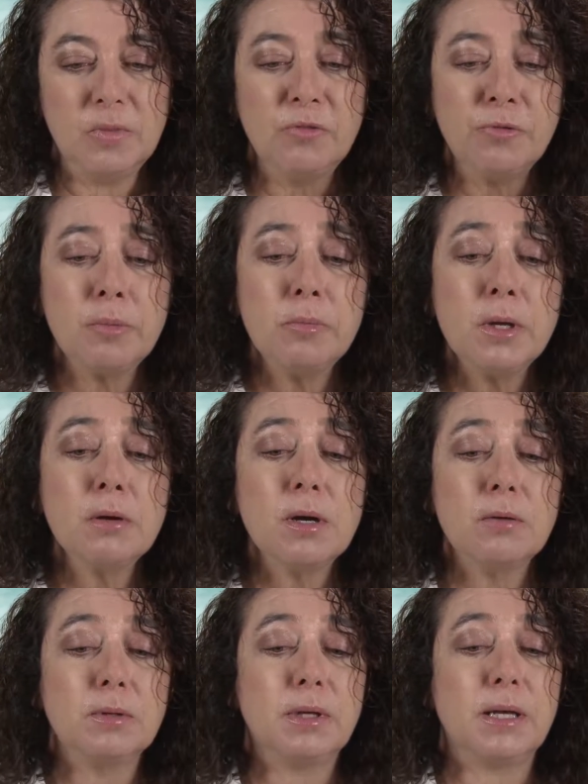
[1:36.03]
from there
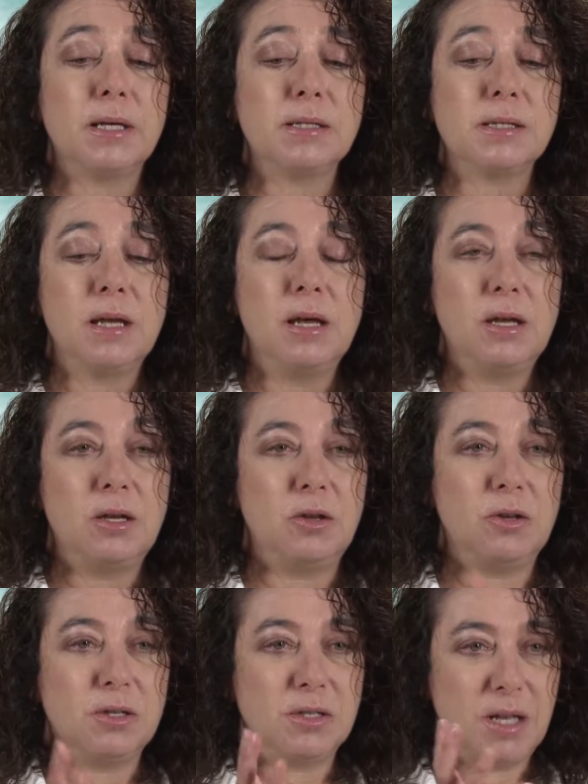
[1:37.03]
I realized
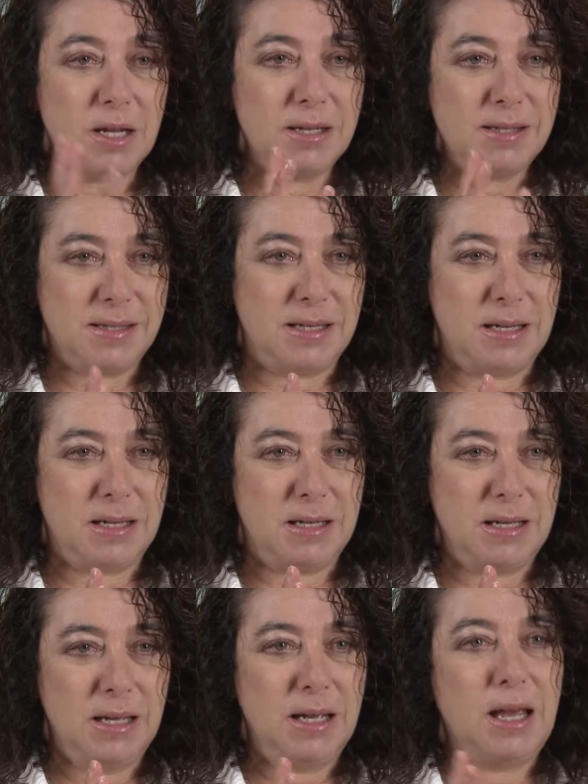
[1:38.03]
you can take a
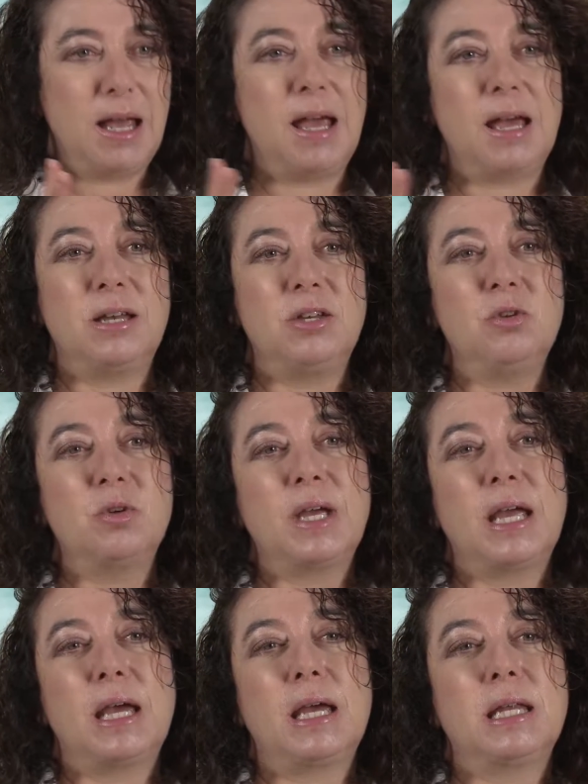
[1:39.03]
seed and
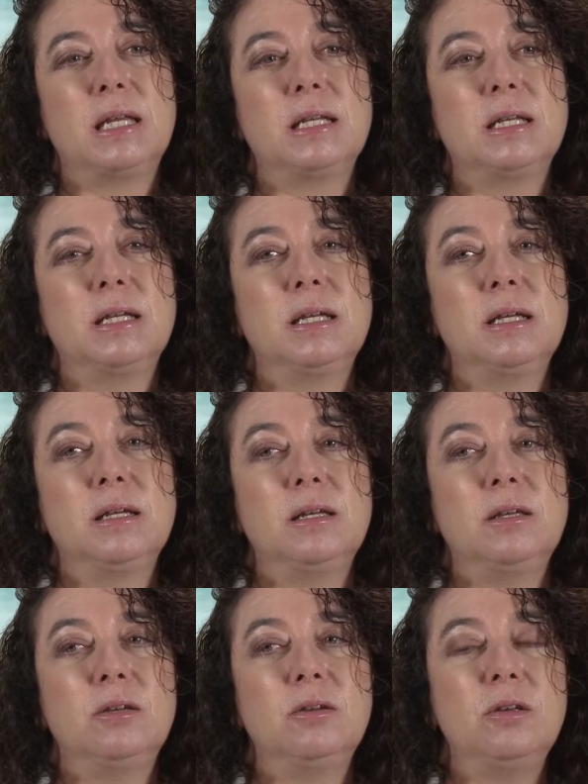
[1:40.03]

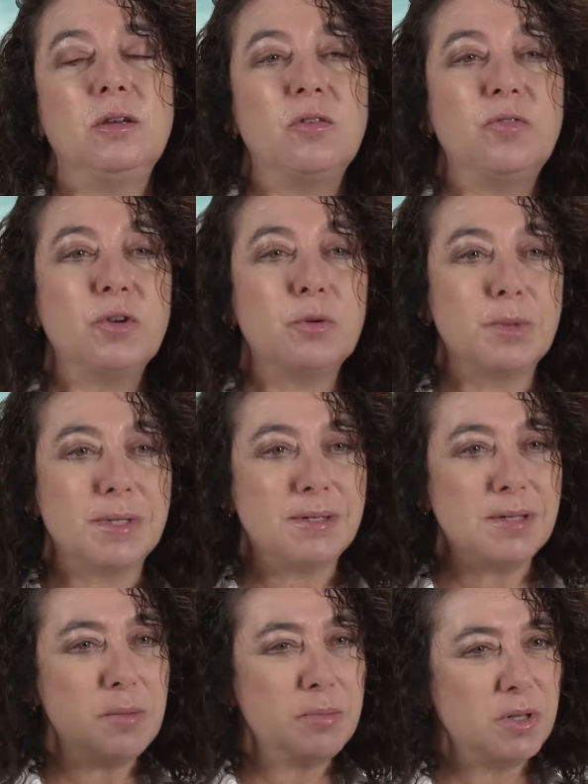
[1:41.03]
if you're
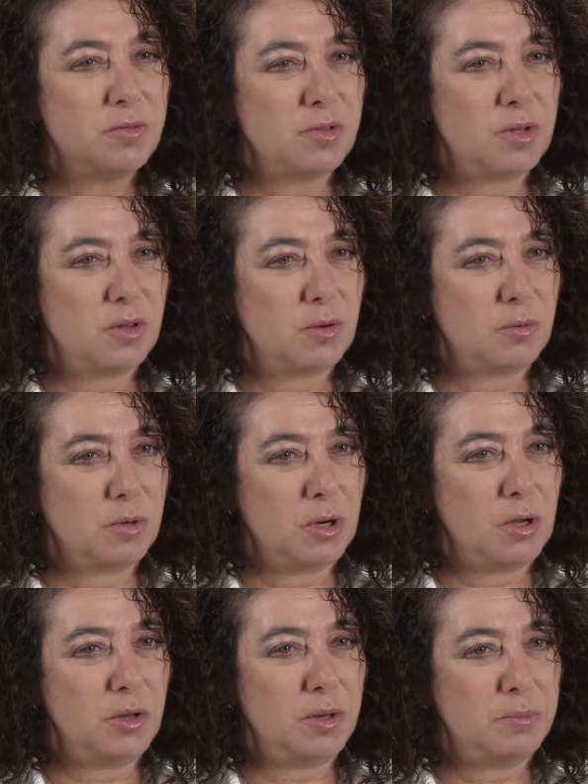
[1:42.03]
receptive to the
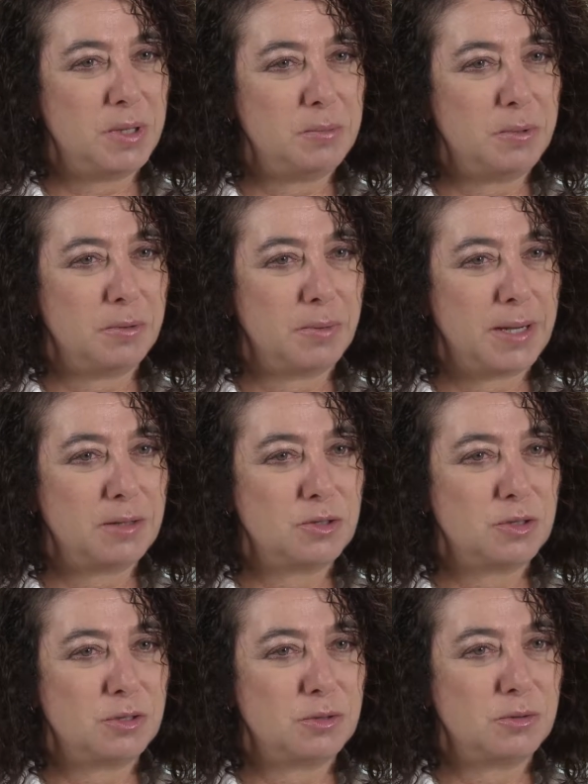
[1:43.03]
world and people
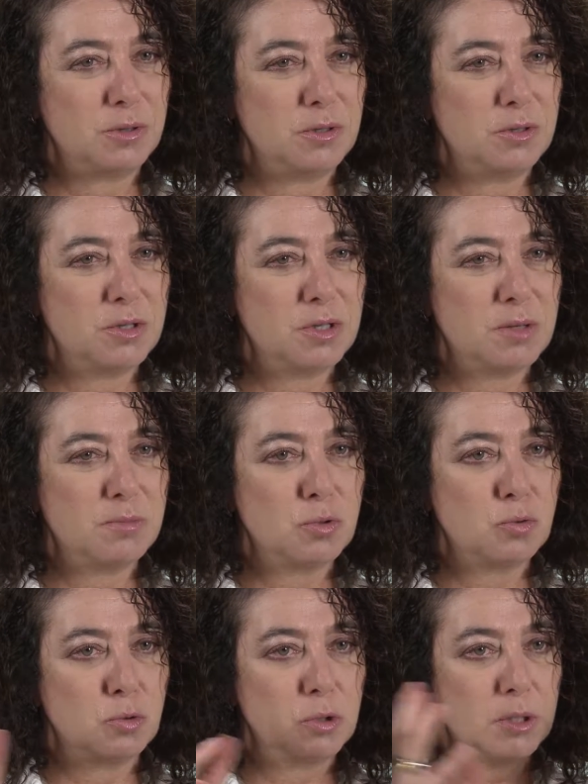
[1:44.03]
around you, you just
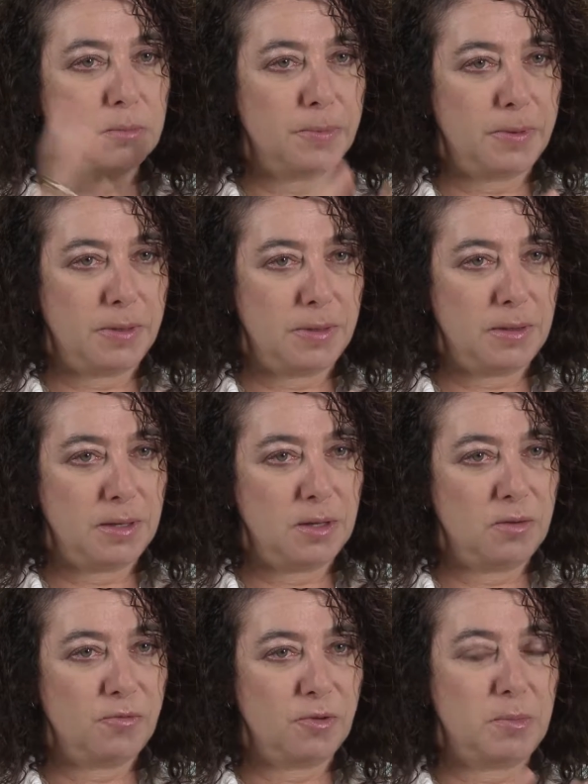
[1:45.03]
absorb
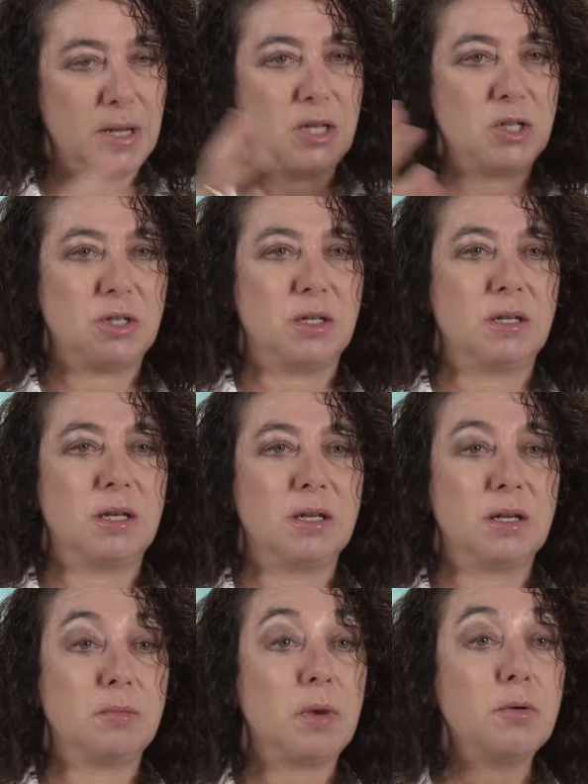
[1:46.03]
information.
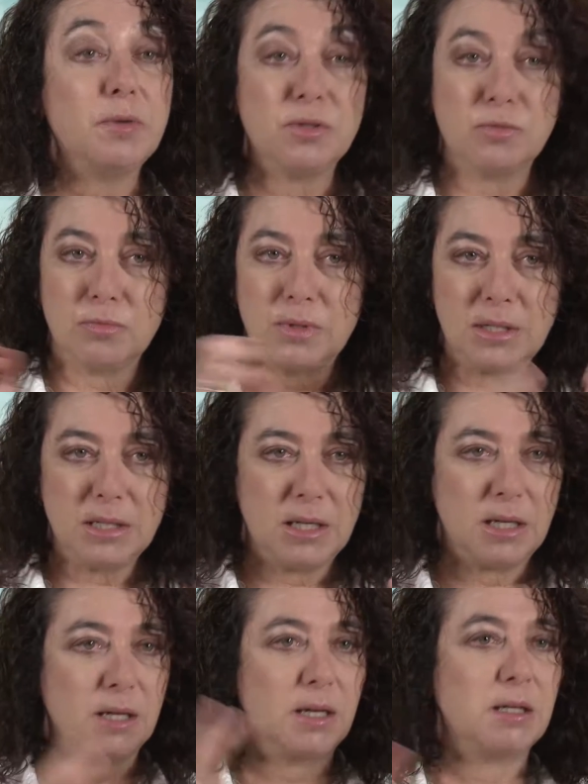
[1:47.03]
And I'm always
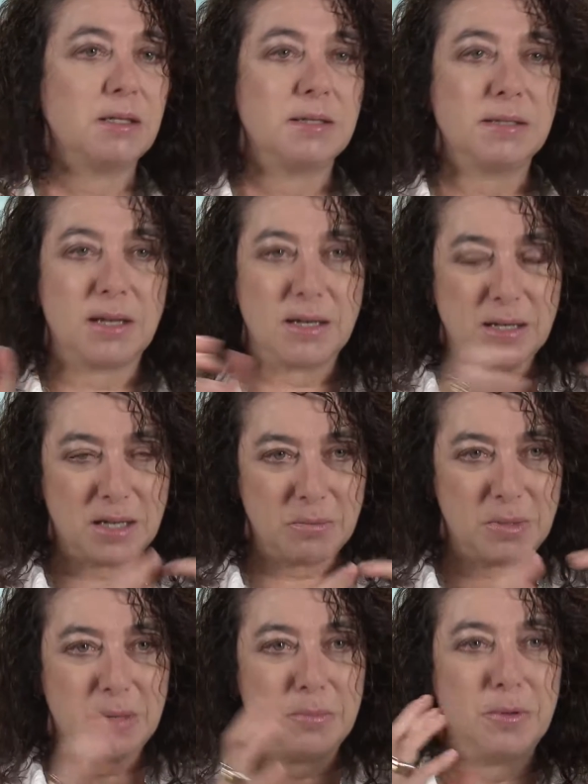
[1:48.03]
reading and
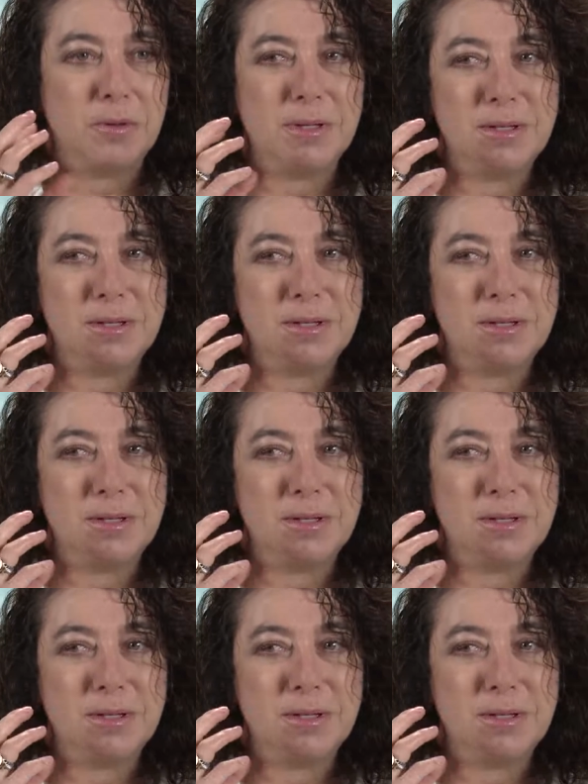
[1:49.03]
studying people.